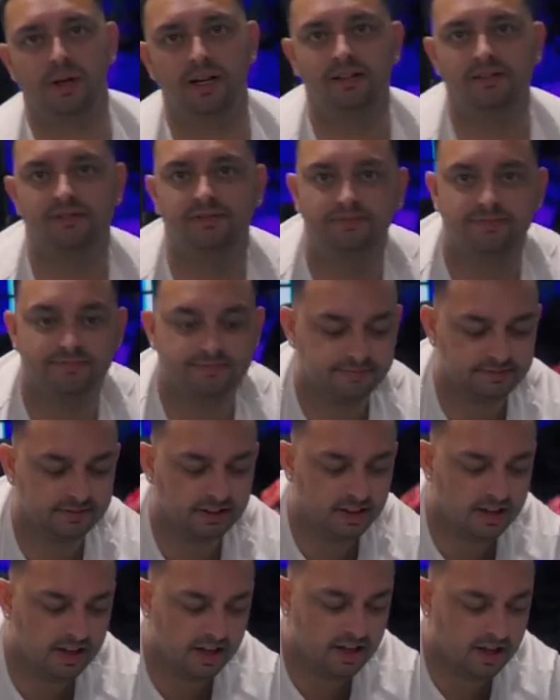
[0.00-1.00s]
well.
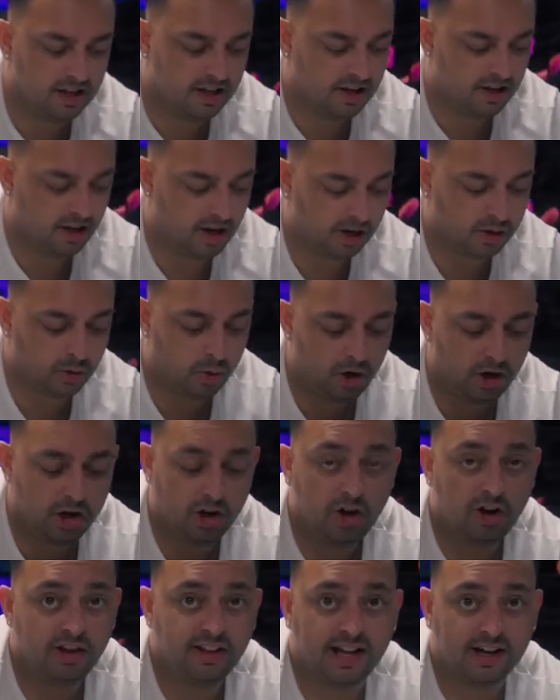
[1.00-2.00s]
I quite
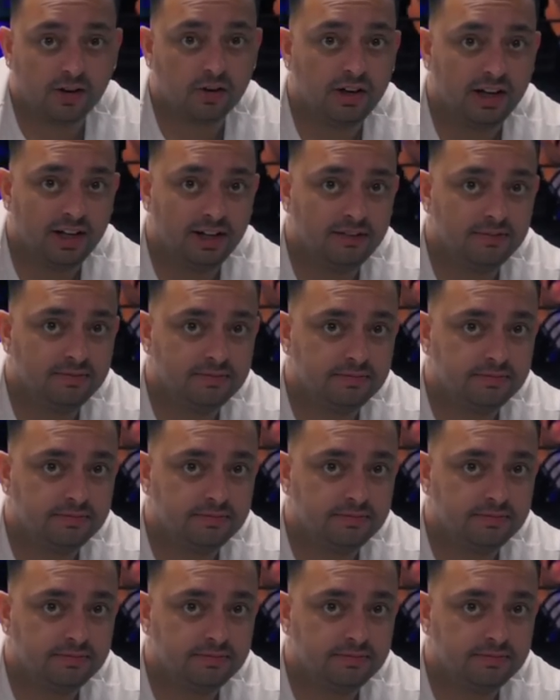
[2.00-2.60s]
like that colour.